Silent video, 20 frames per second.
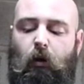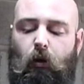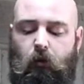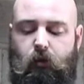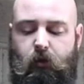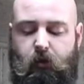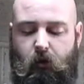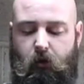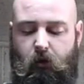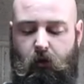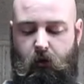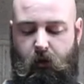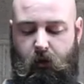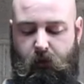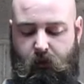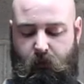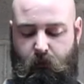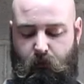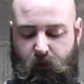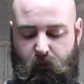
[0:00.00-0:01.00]
also
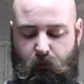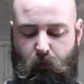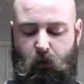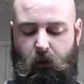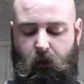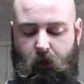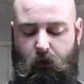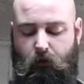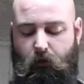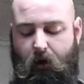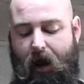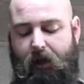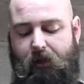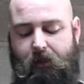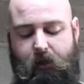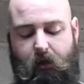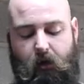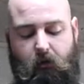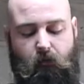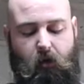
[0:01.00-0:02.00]
there's some smaller cracks
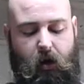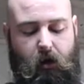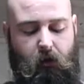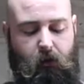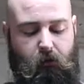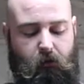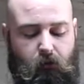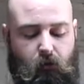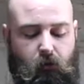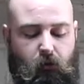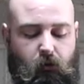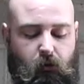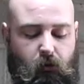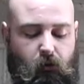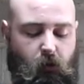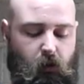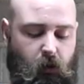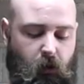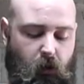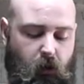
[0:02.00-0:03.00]
that are running
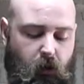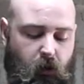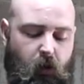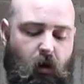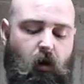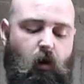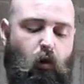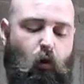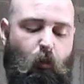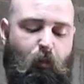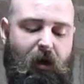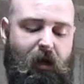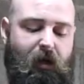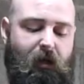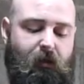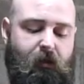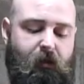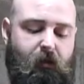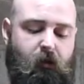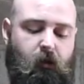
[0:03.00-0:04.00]
through the whole
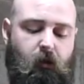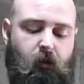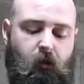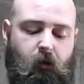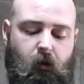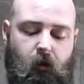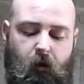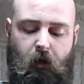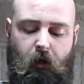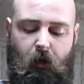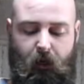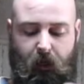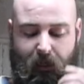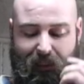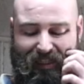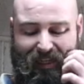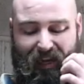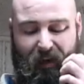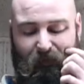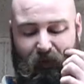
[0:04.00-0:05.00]
piece, so
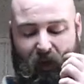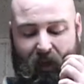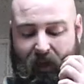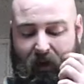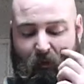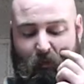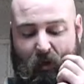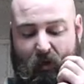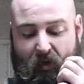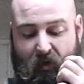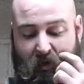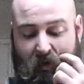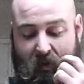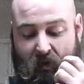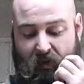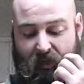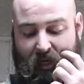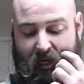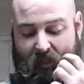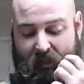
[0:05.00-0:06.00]
it's never going to be
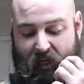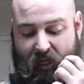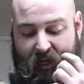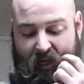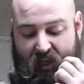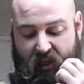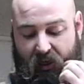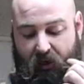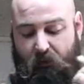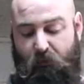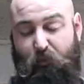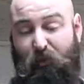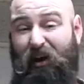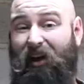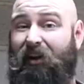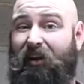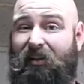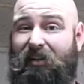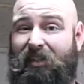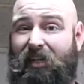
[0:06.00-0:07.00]
used as anything
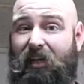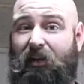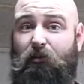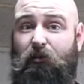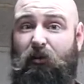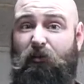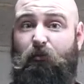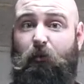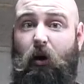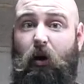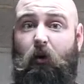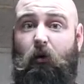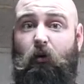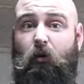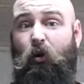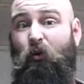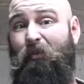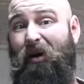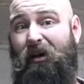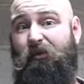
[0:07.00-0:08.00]
but a decorative bowl,
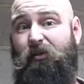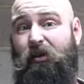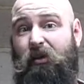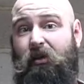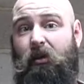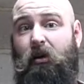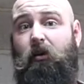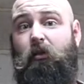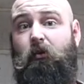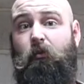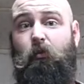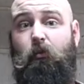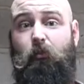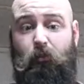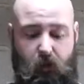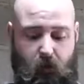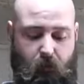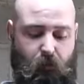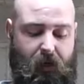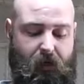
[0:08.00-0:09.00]
or maybe, you know,
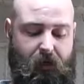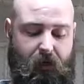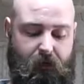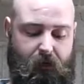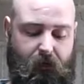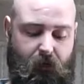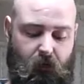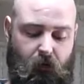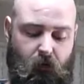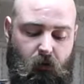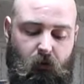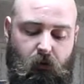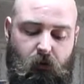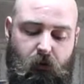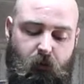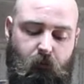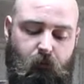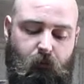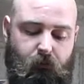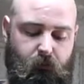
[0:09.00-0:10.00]
put your peanuts in it or
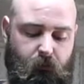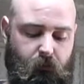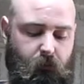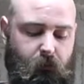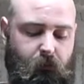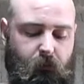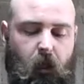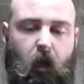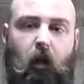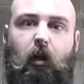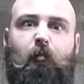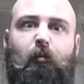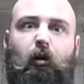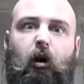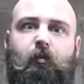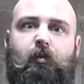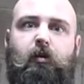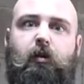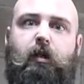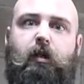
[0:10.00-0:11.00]
some lollipops or